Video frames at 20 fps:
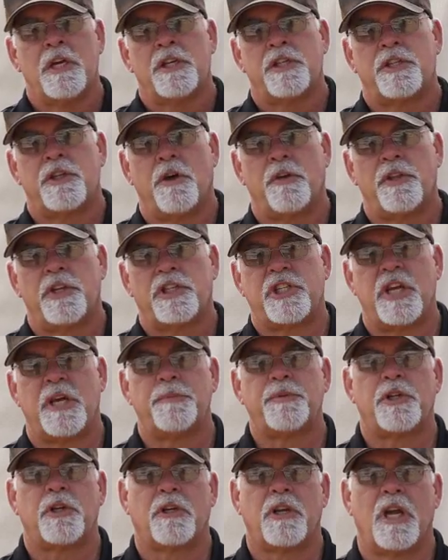So the
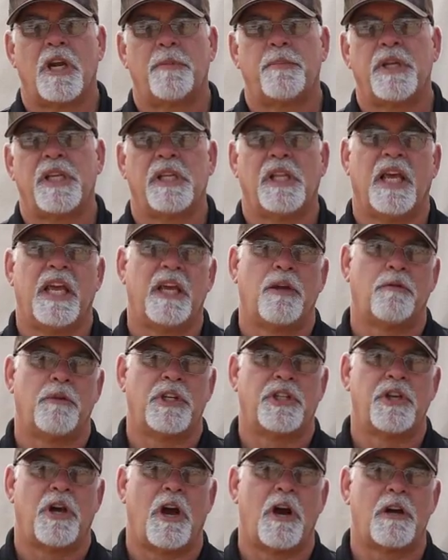ships are going to be laying
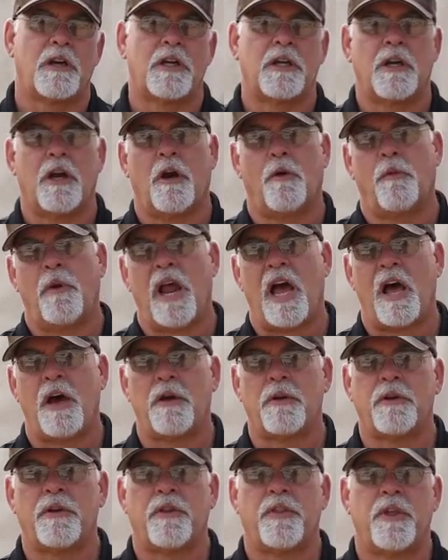retardant
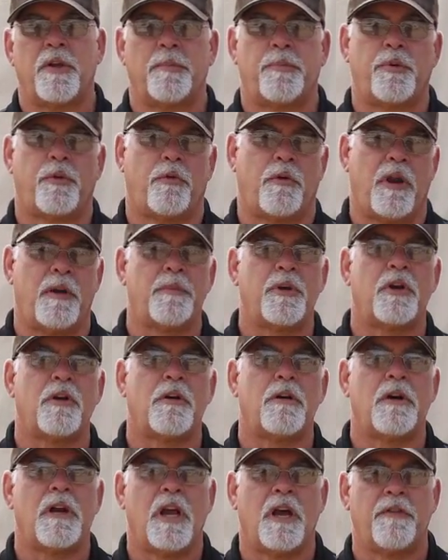around the
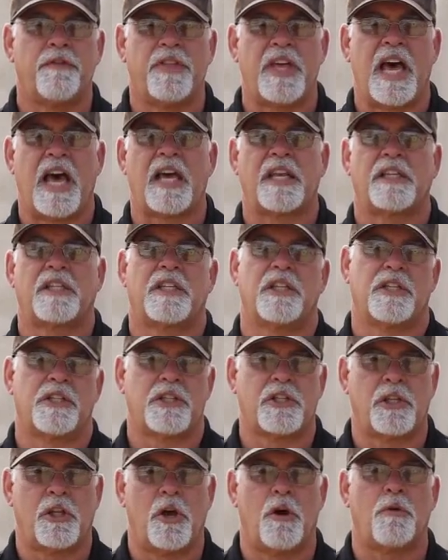perimeter of that to
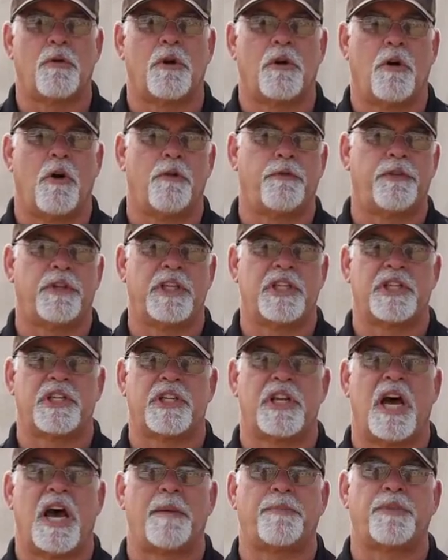slow or hopefully
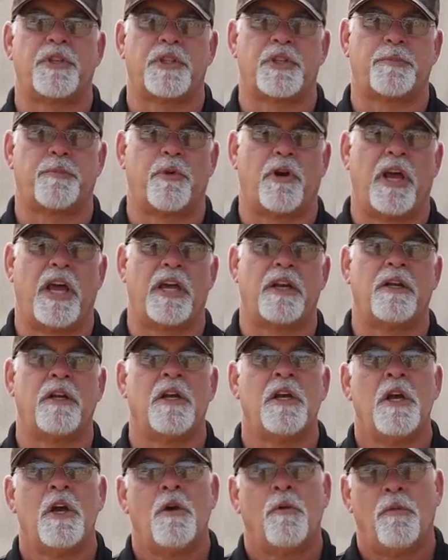stop the spread,
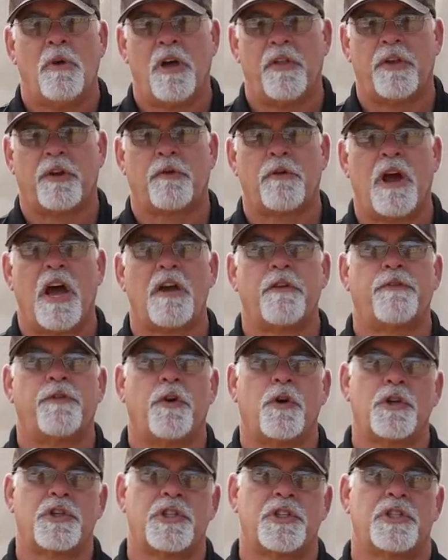while the ground
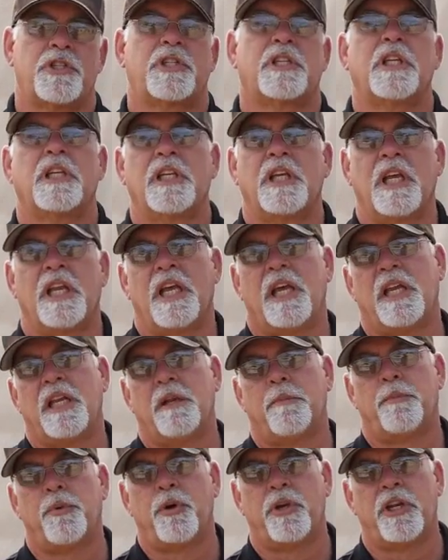forces can get in
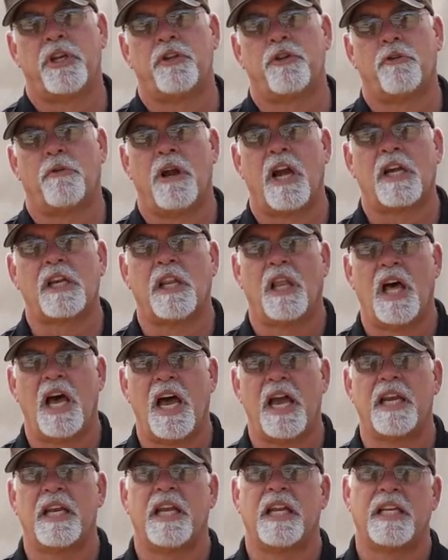and put in direct
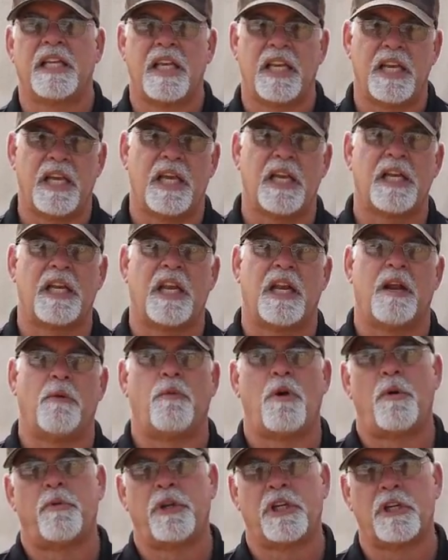line and get in and
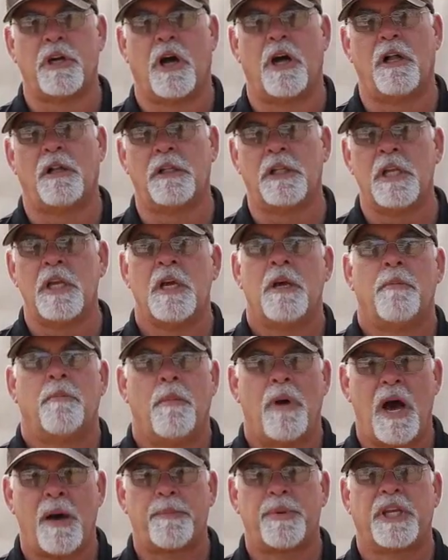what we call
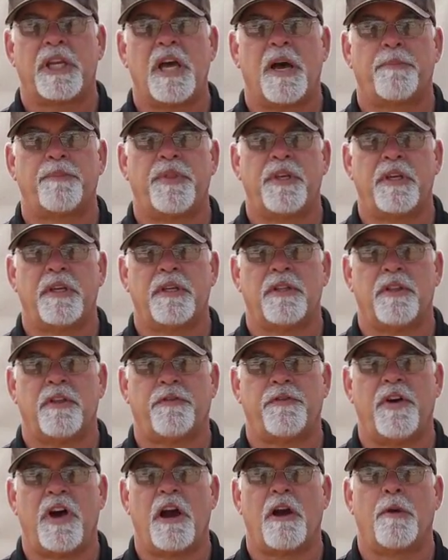mopping up
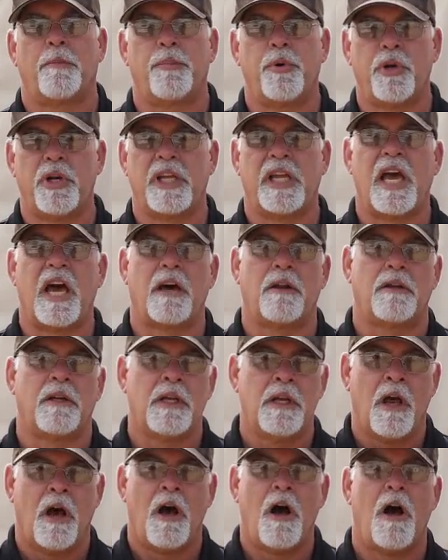the fire and putting out
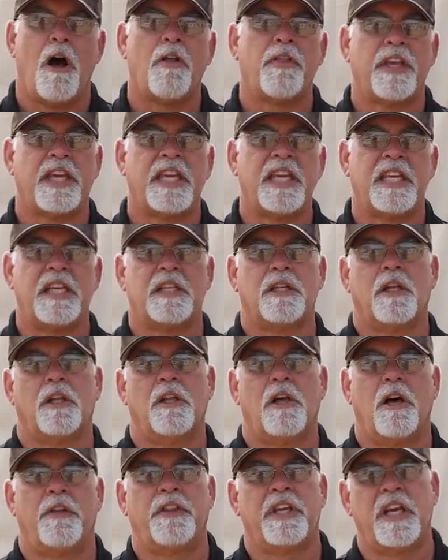all the heat
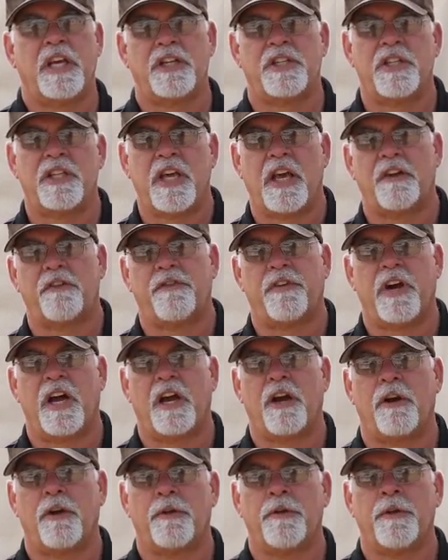along the edge of that
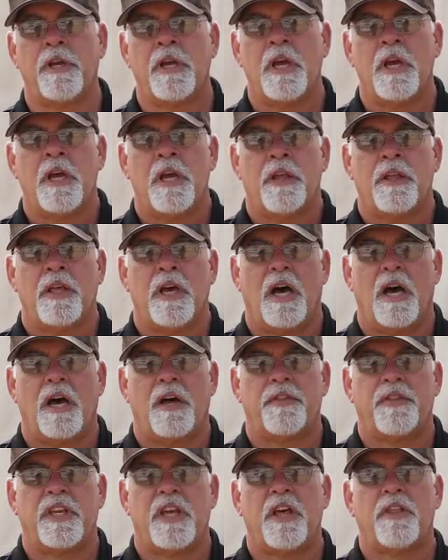fire.
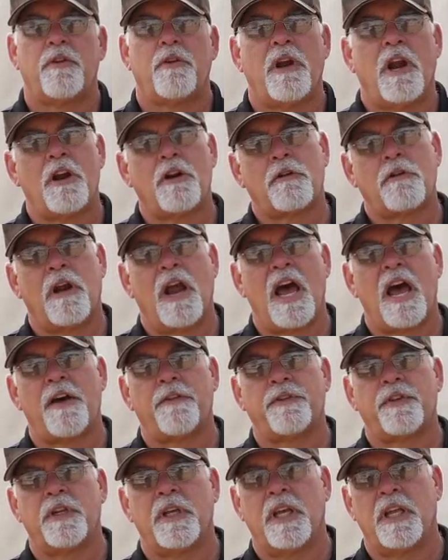The other
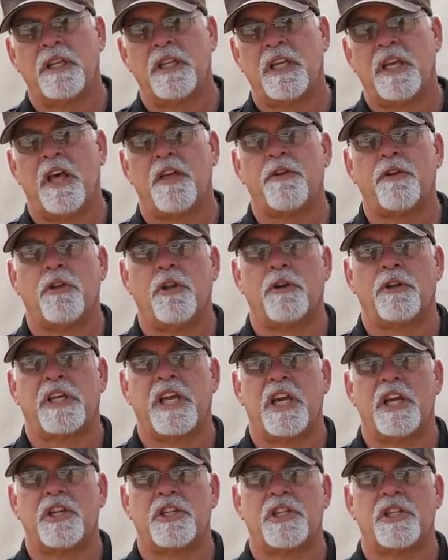aircraft and the other
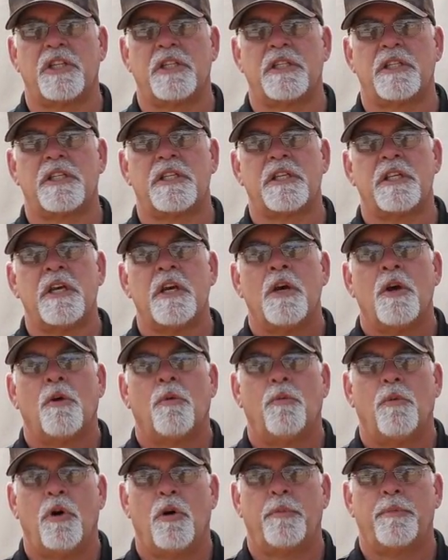locations
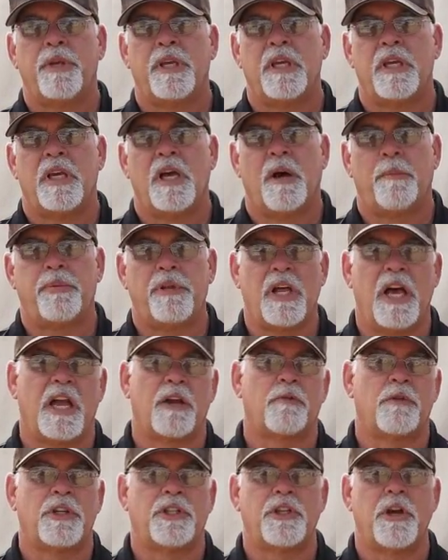will be
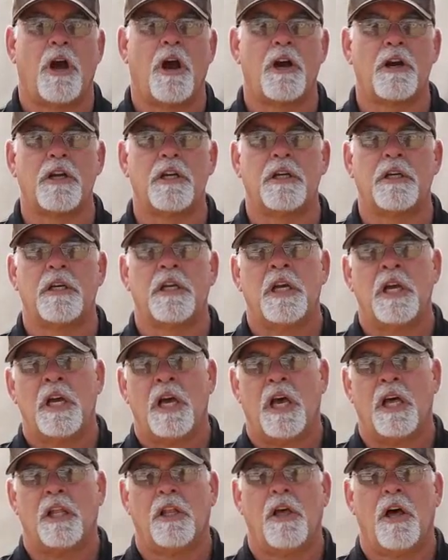applying retardant
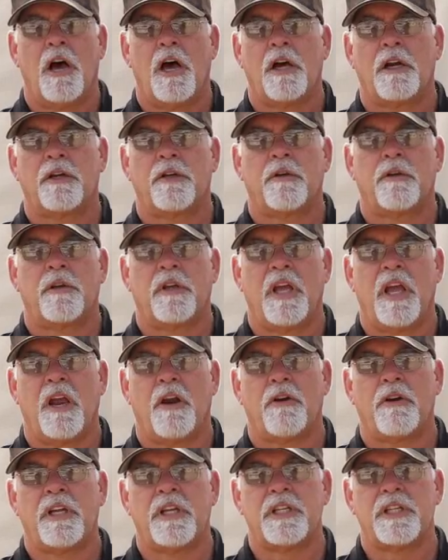along
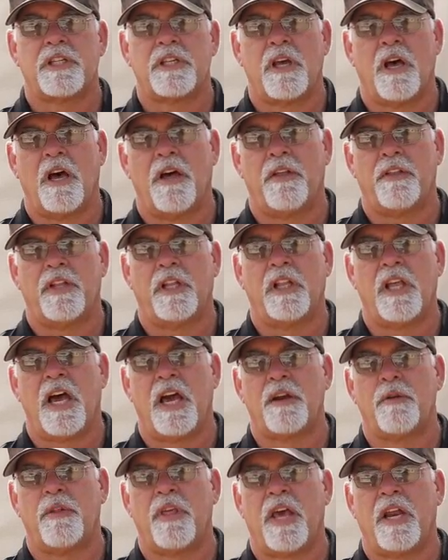areas on the
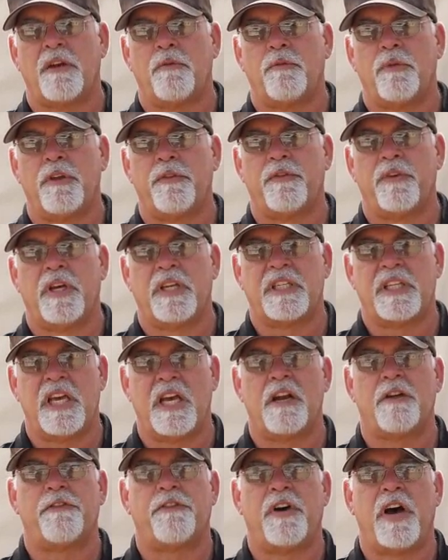line that we've
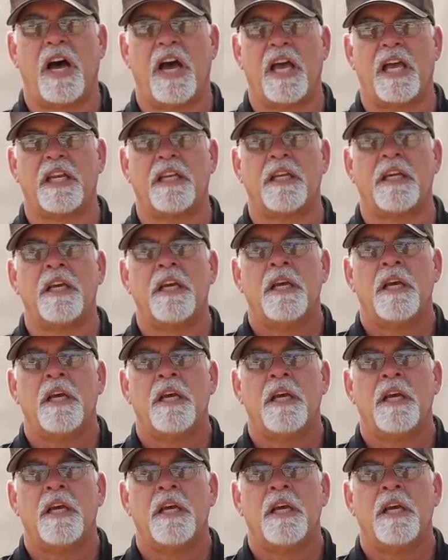identified